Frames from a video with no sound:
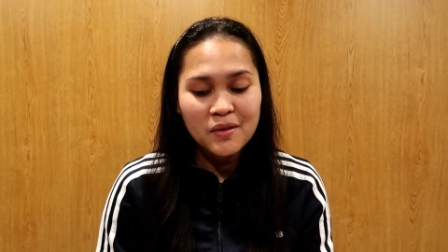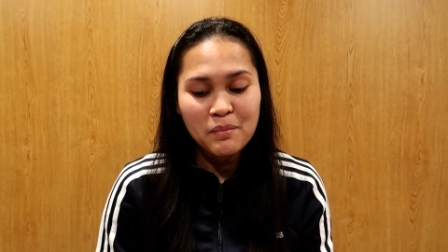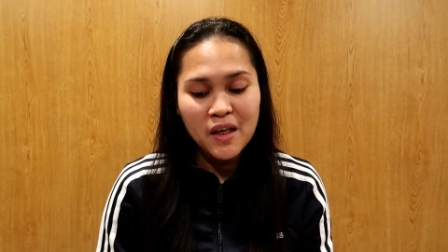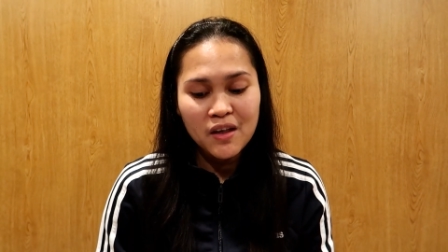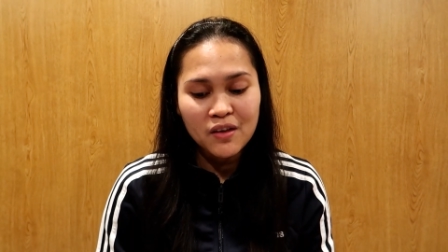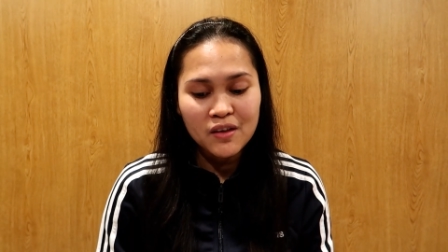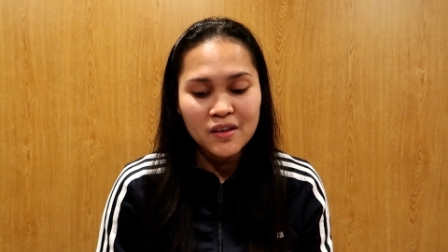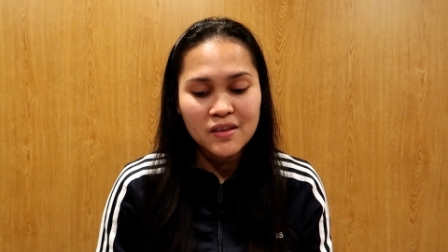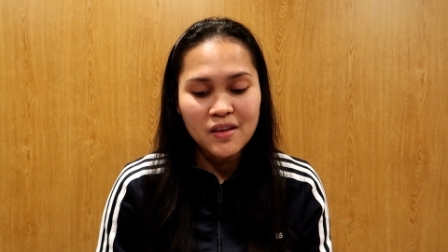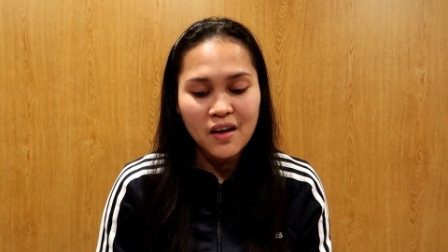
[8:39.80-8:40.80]

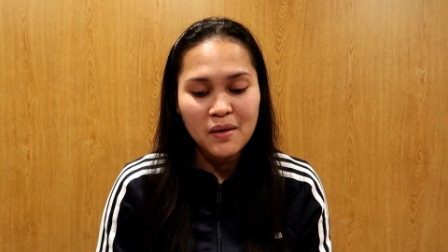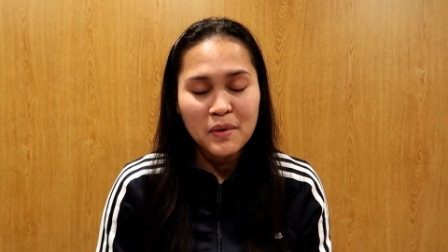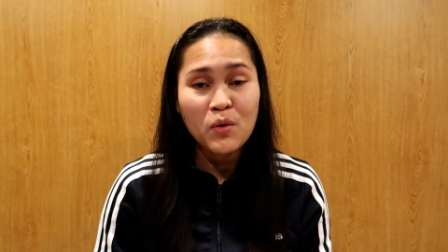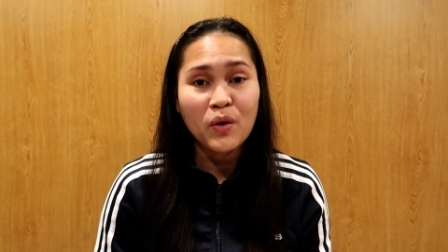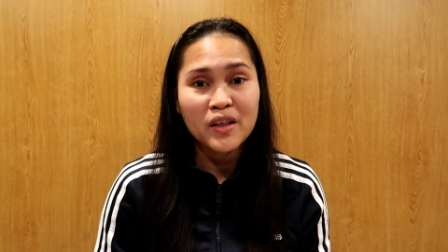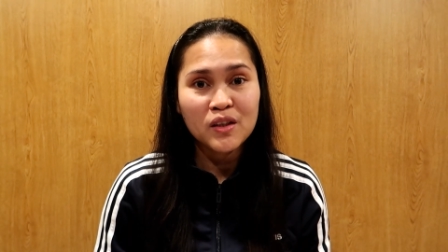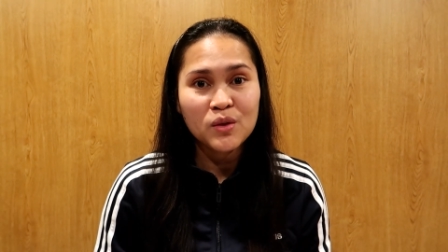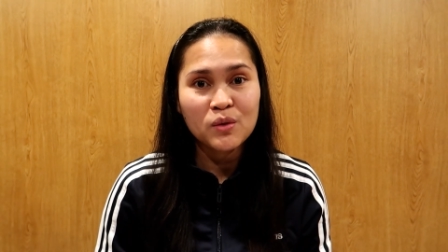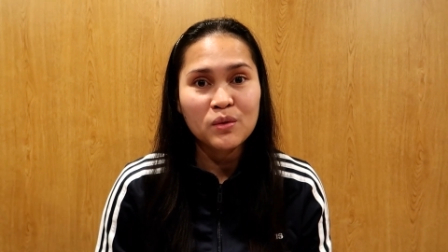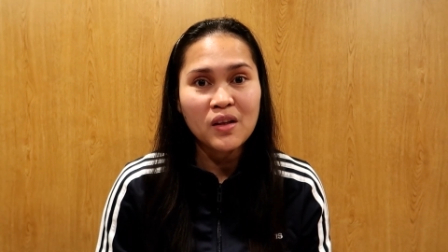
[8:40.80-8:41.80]
because he
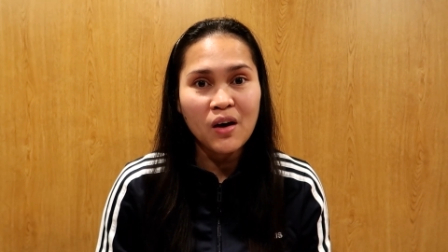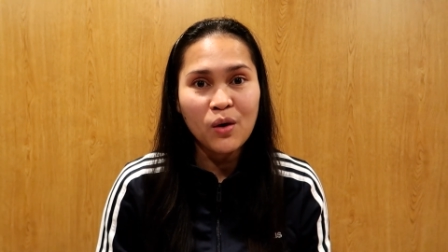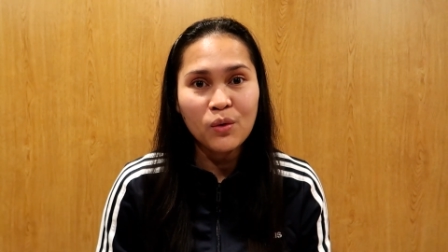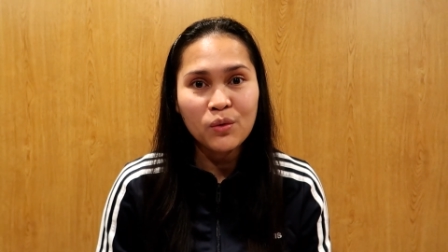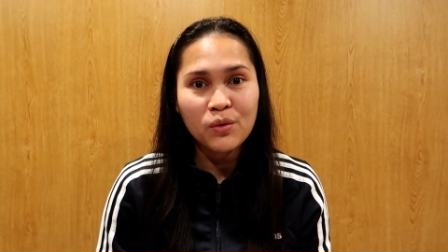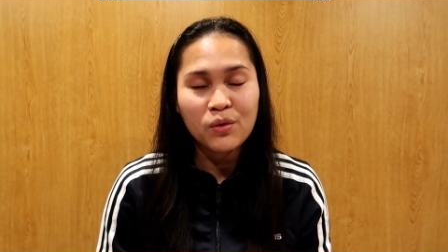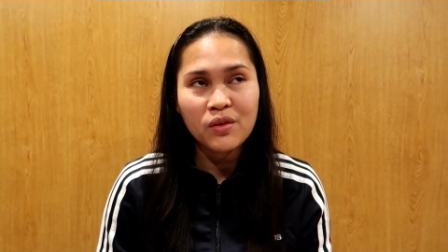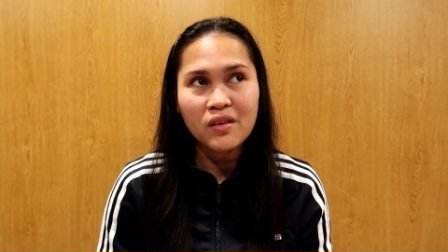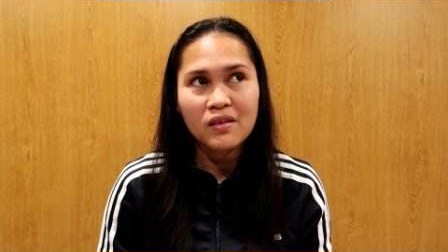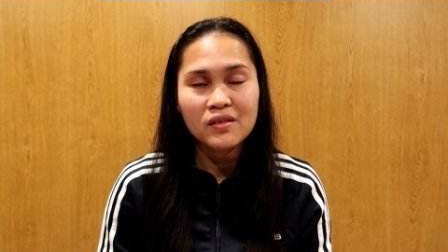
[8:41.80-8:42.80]
wanted to do the oath
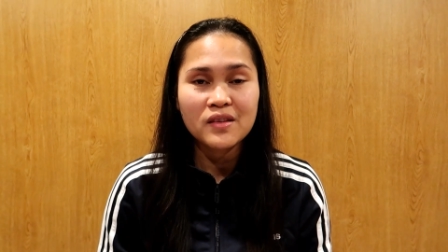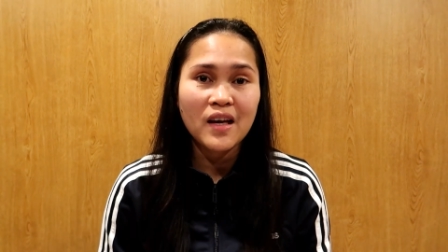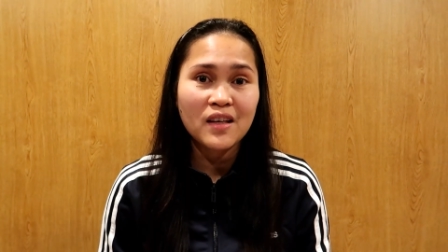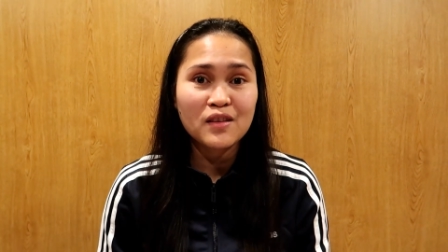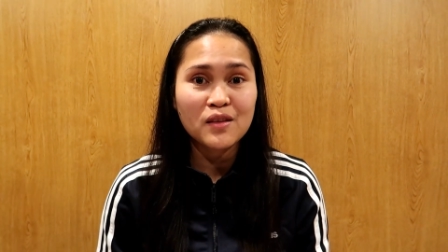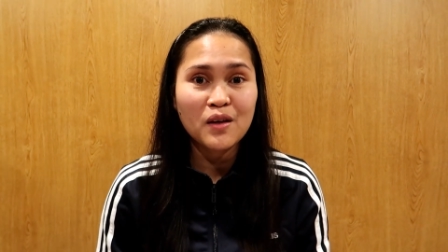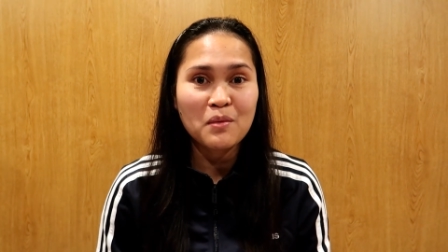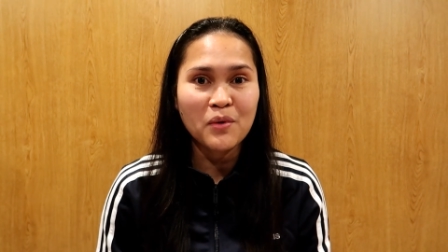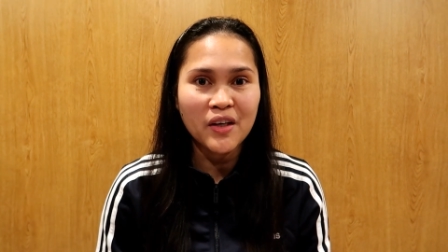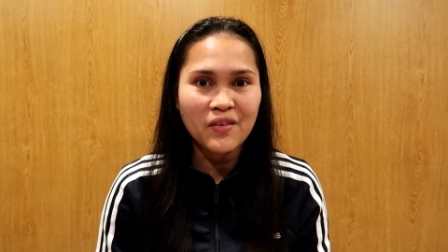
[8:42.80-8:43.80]
taking
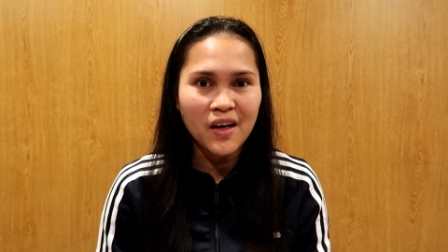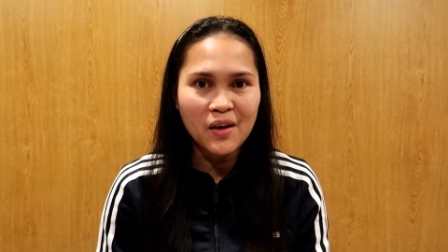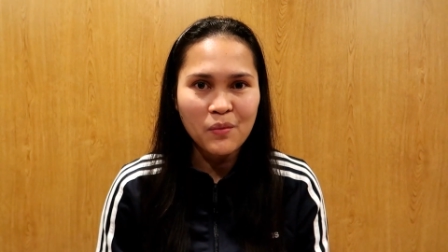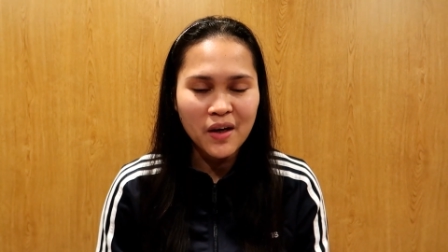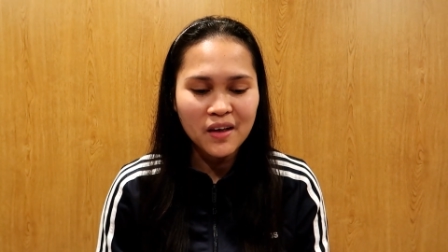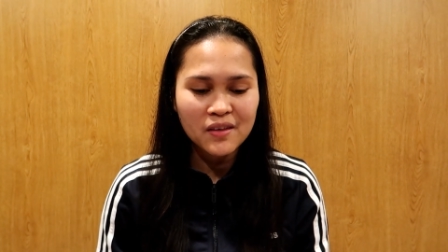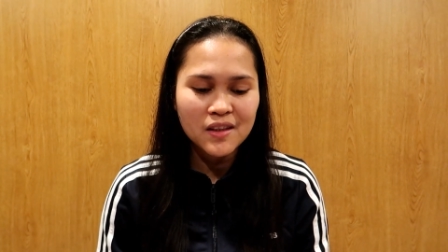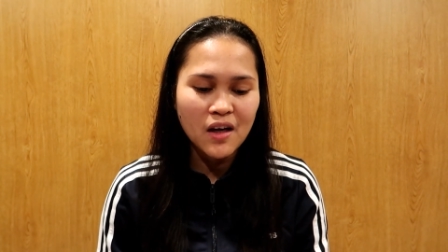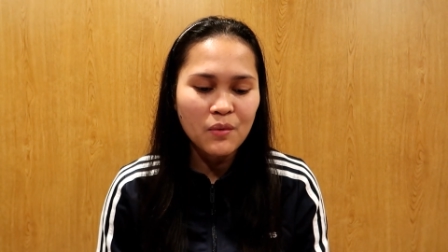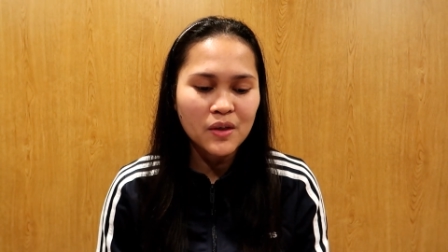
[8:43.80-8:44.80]
ceremony right away.
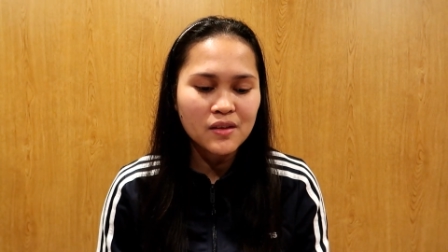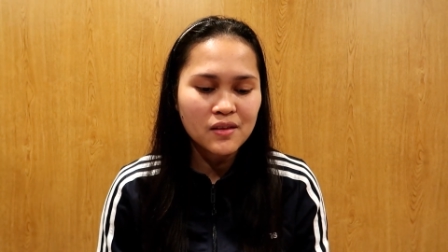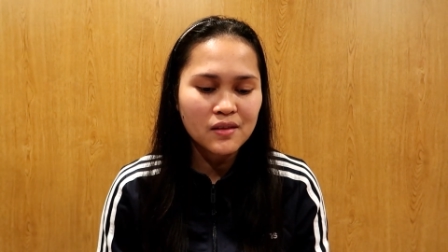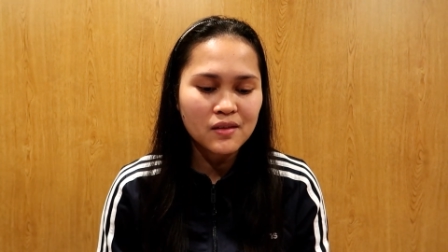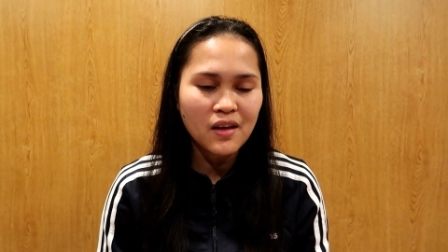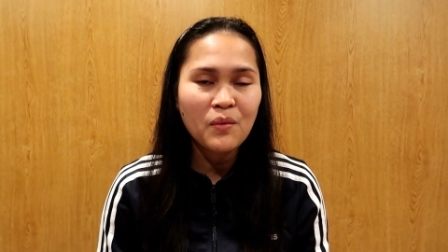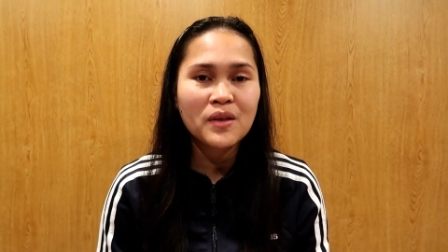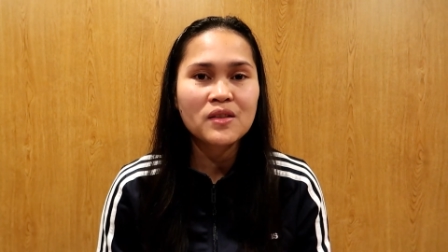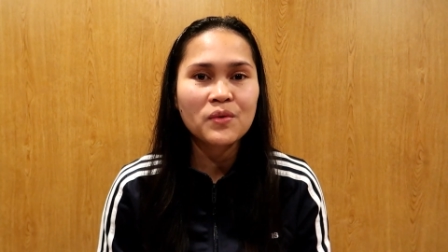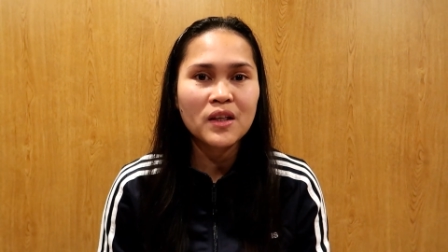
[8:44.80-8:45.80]
So that
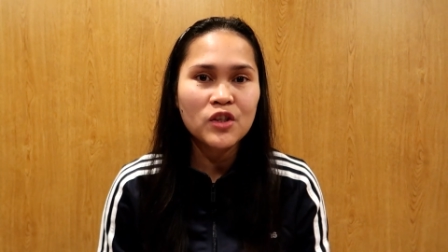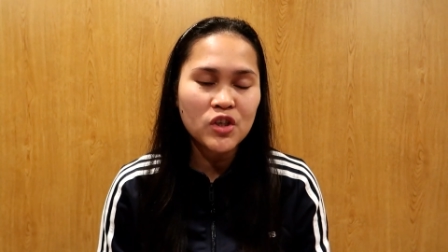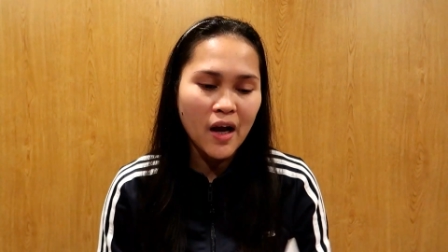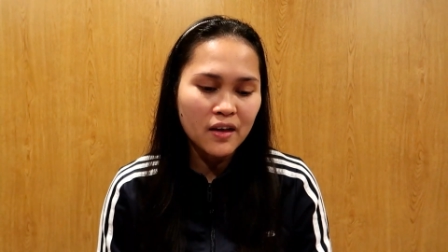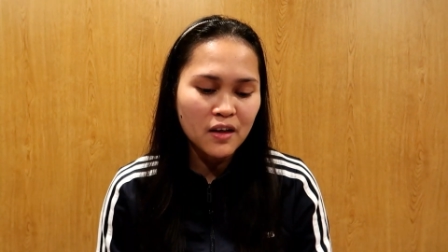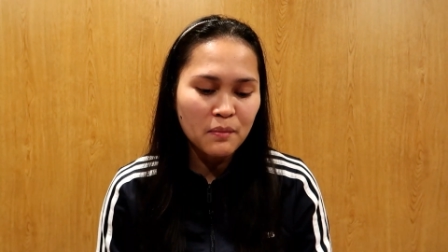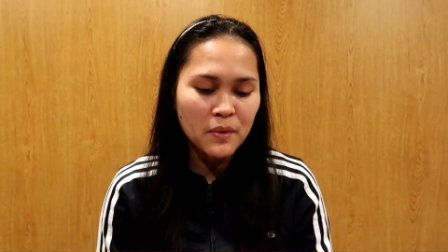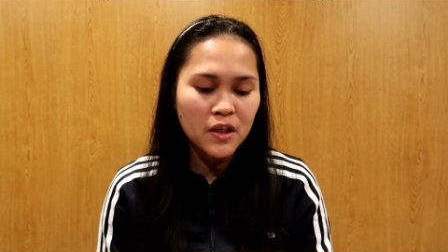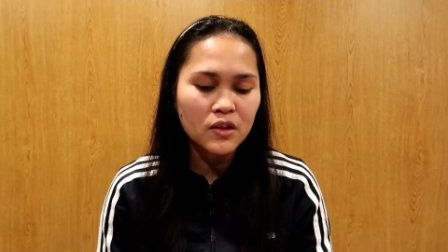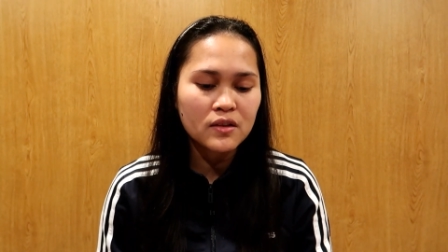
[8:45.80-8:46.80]
was really shocking,
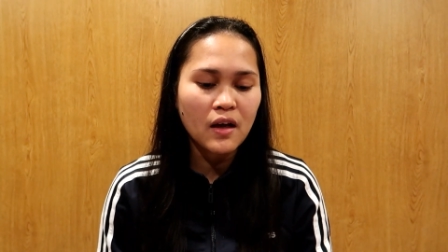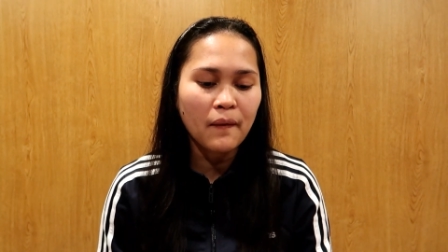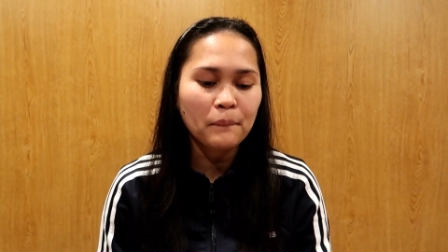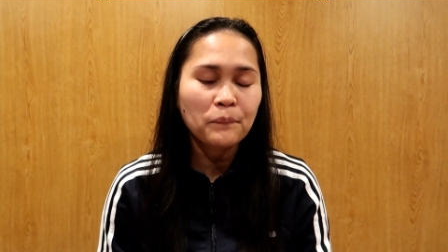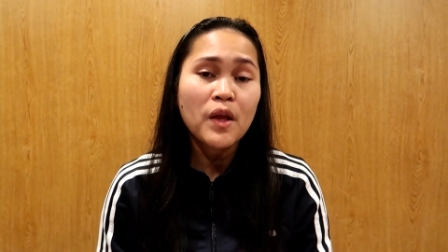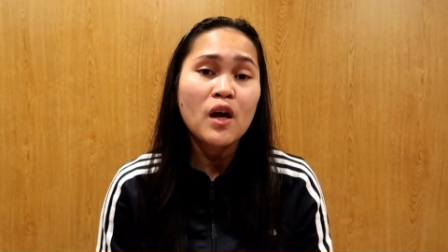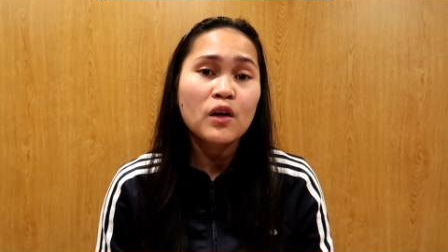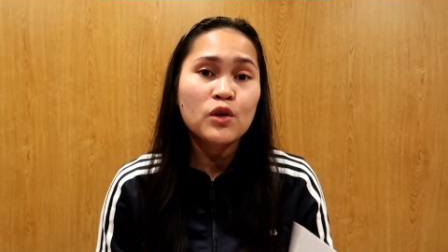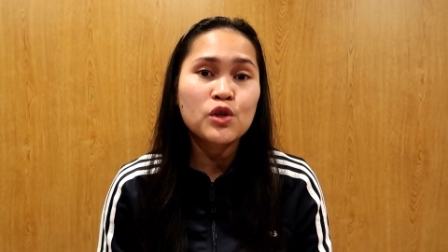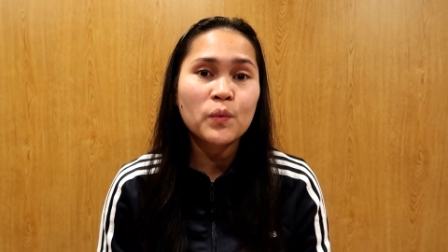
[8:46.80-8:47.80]
because
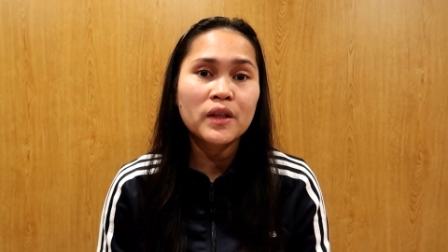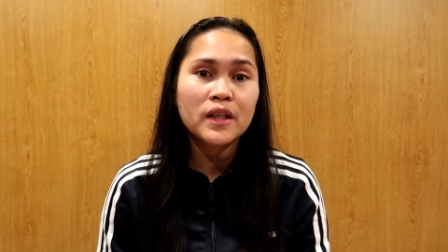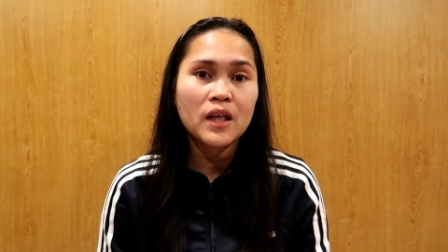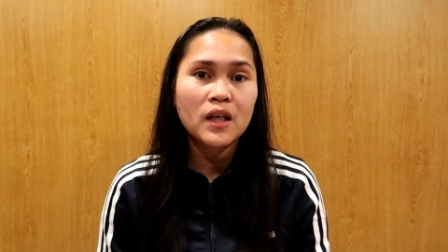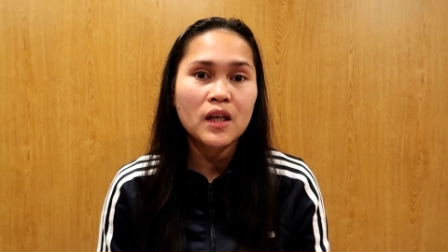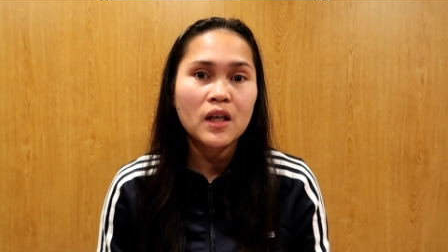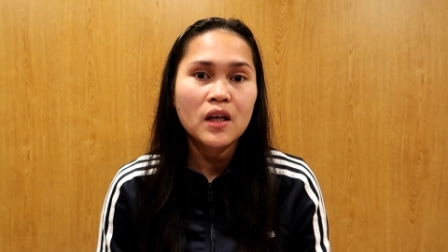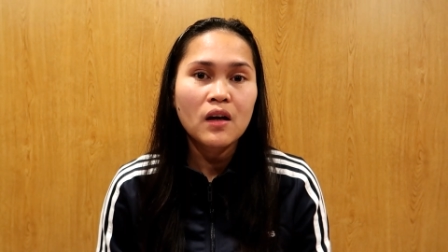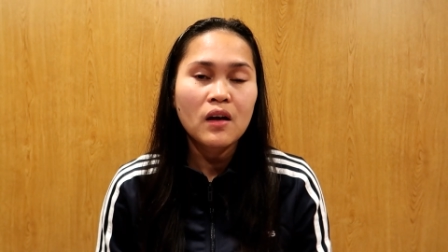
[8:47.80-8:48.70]
usually